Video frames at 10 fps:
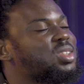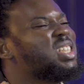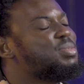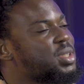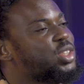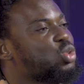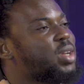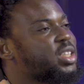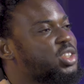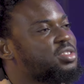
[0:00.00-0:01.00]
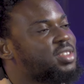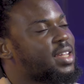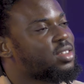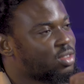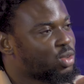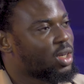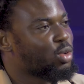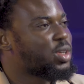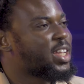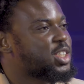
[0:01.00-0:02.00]
limit your Nigeria, like quote unquote
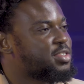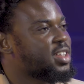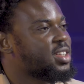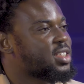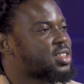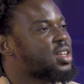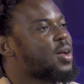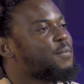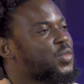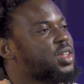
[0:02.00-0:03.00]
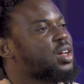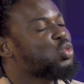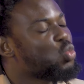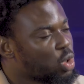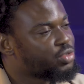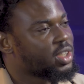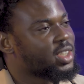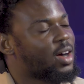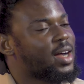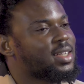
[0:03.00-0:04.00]
Nigeria. So you're watering it down. Yeah, you're watering it
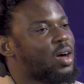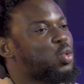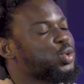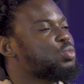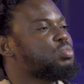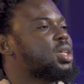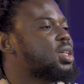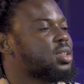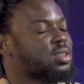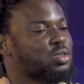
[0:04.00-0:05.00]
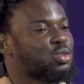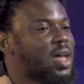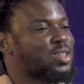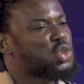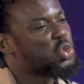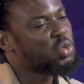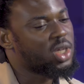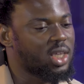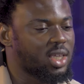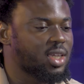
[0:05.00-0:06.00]
down. And now what you're making, you know, that
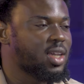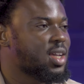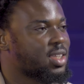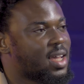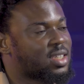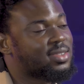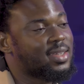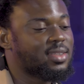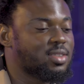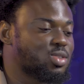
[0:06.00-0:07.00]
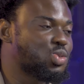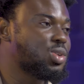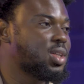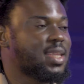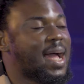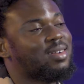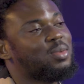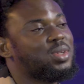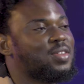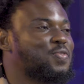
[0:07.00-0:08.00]
swing, that steady swing, that R and
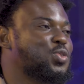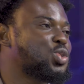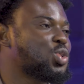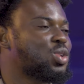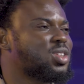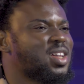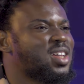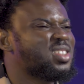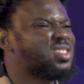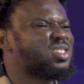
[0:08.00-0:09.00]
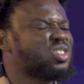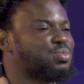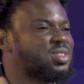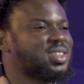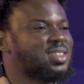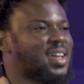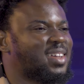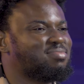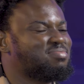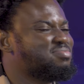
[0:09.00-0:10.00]
B infusion. It's something that